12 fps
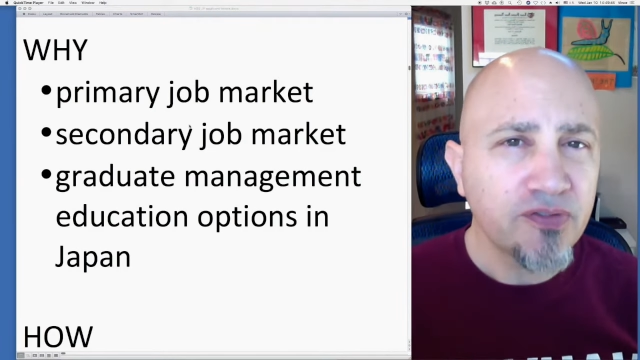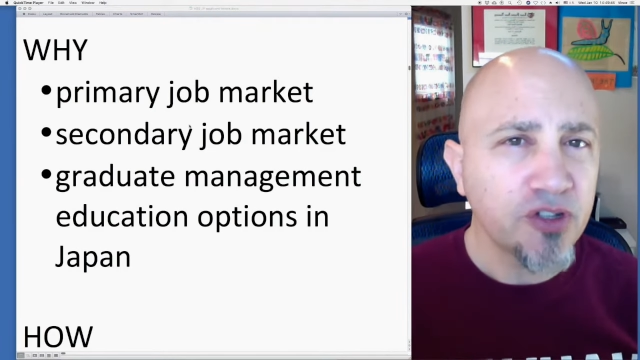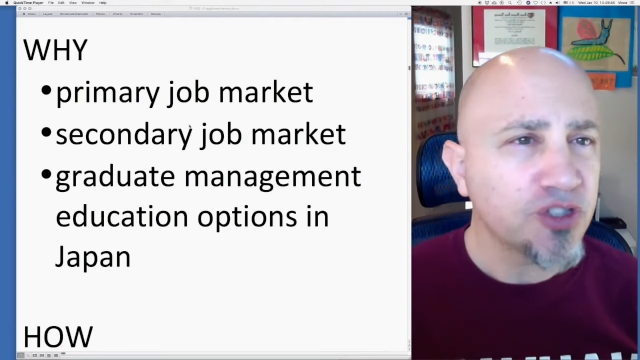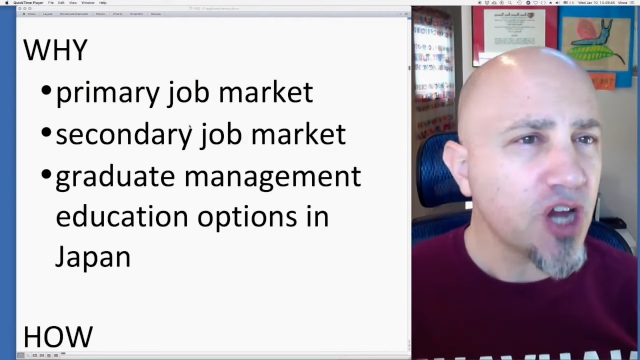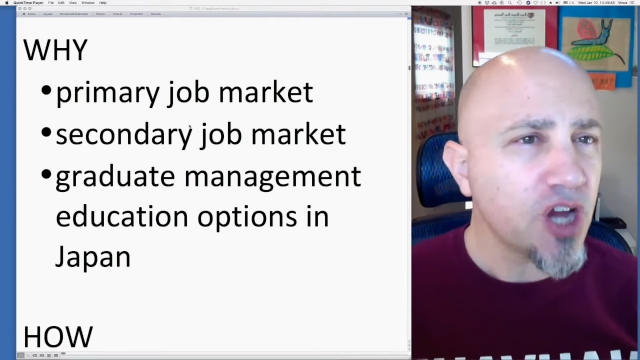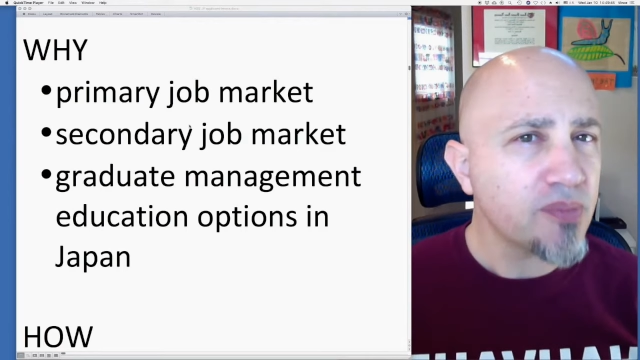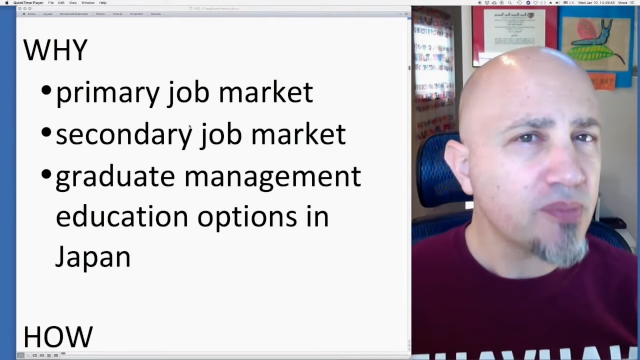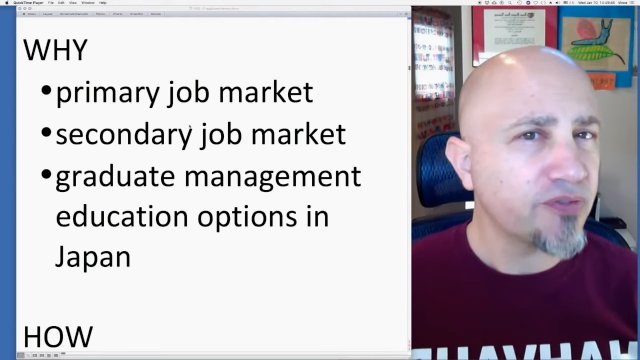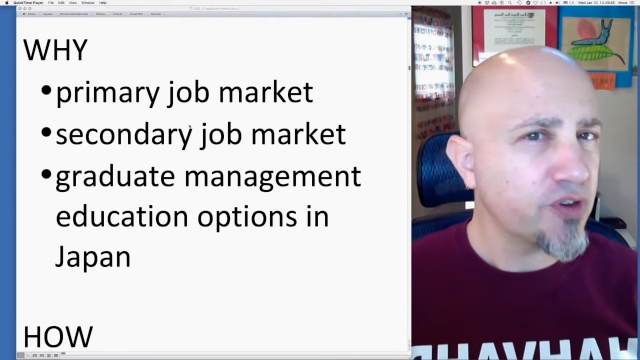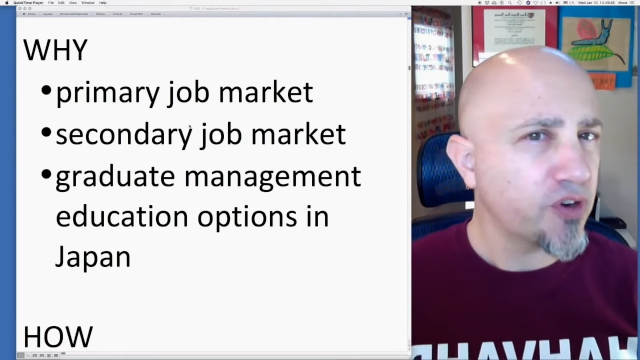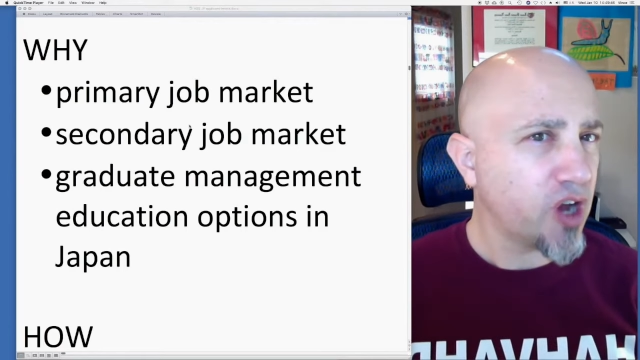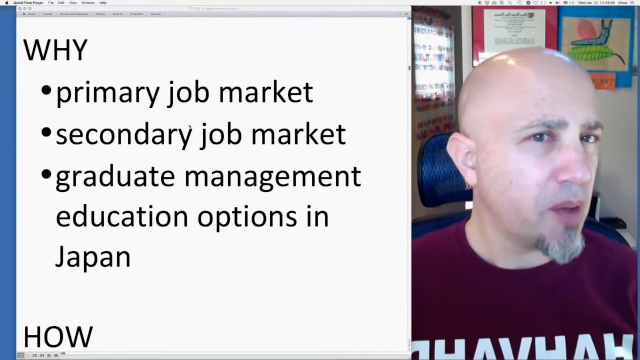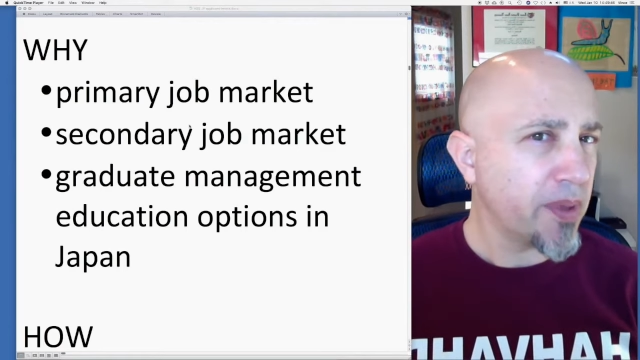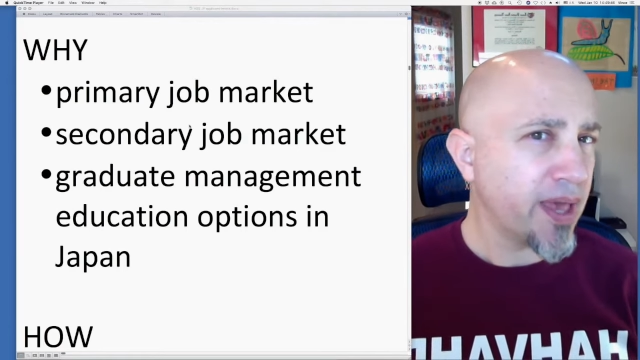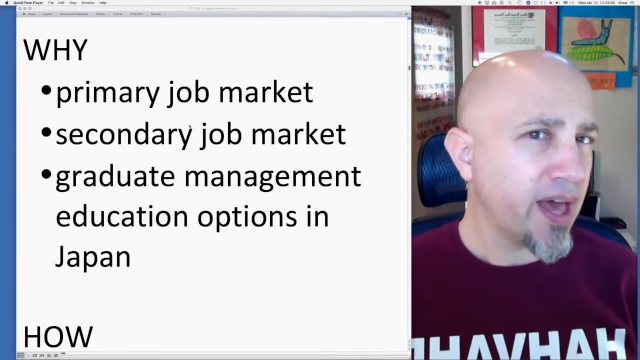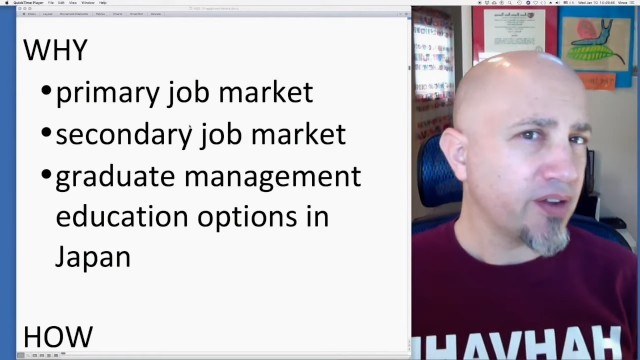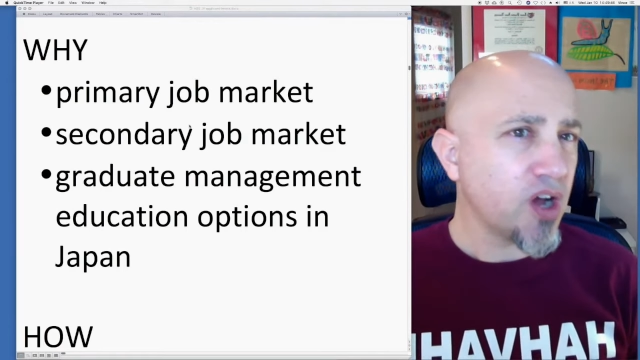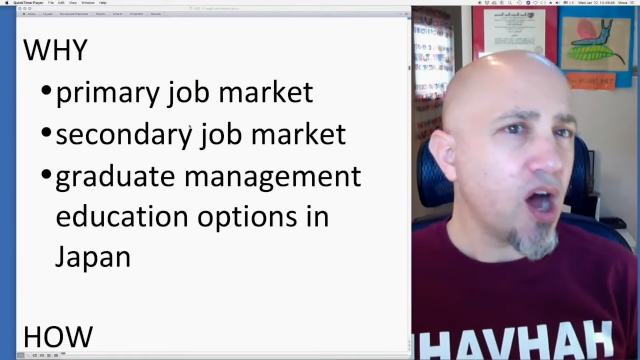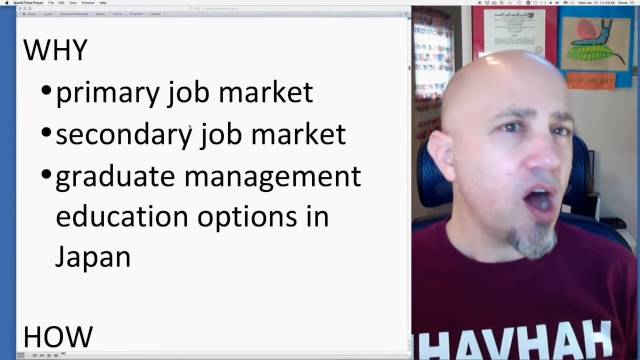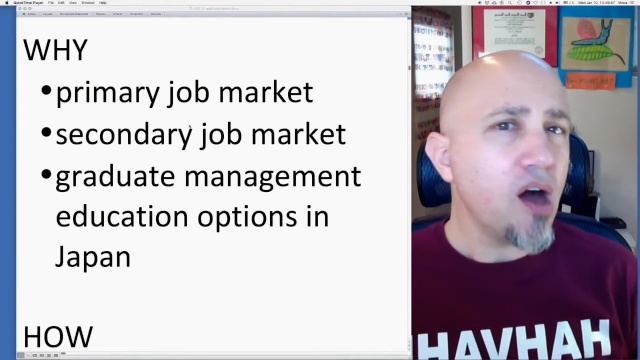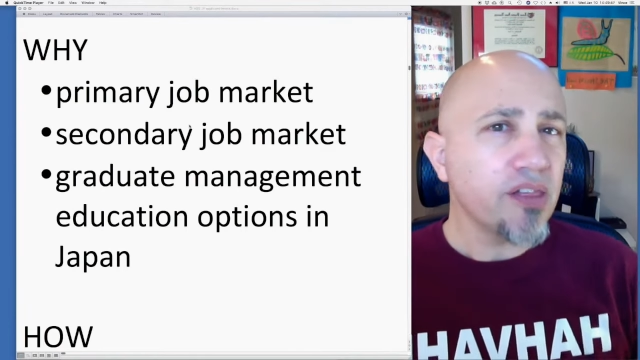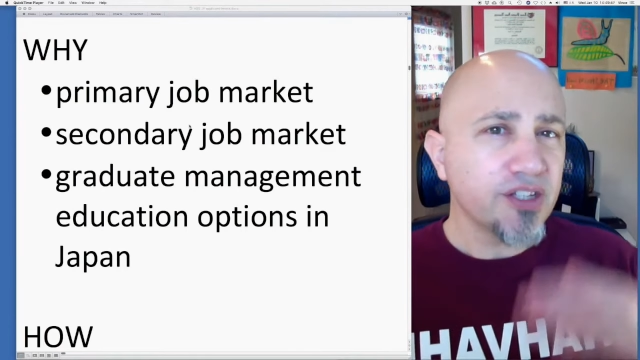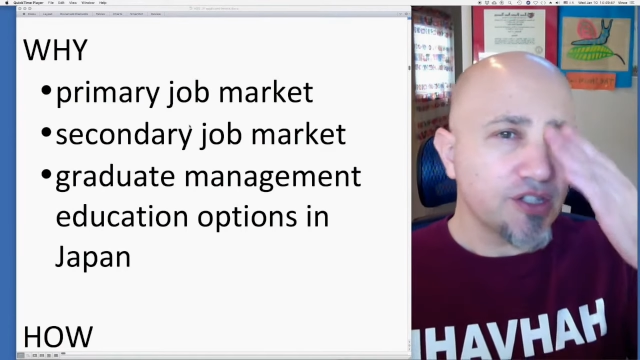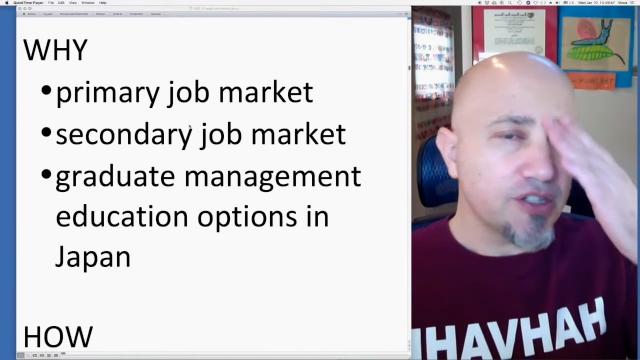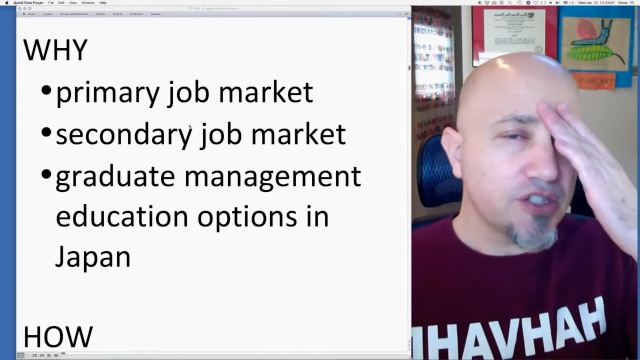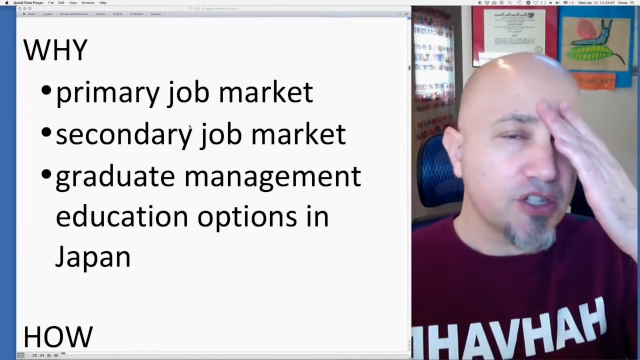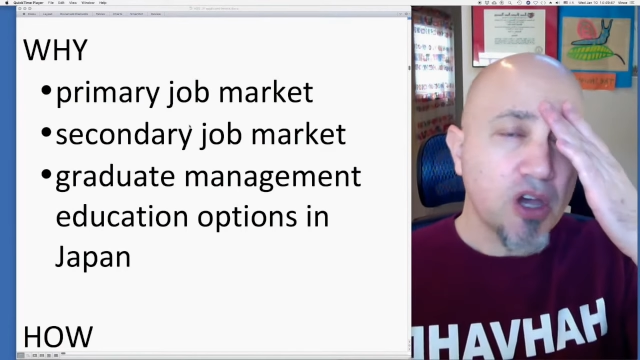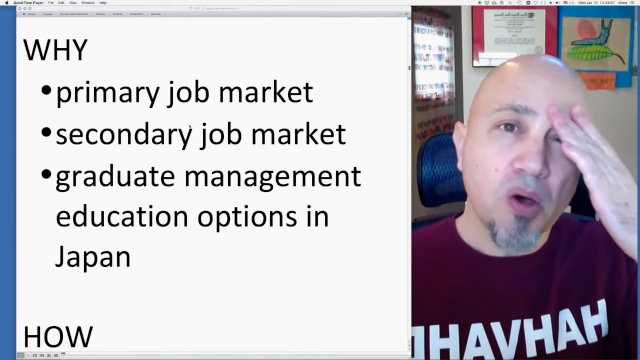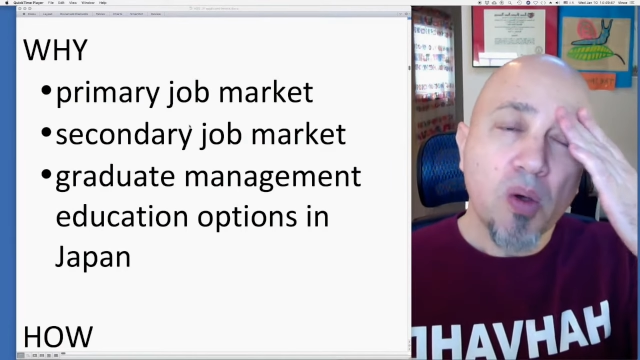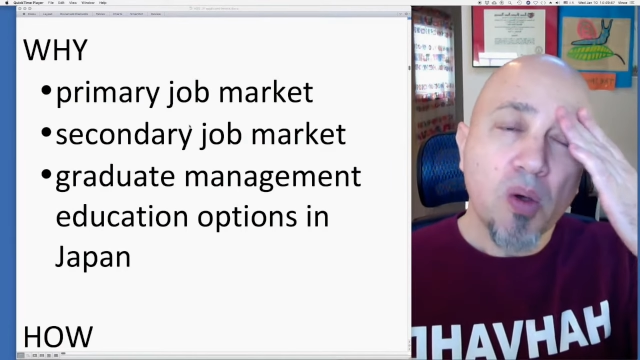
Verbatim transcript: good jobs if you're coming out of college, and so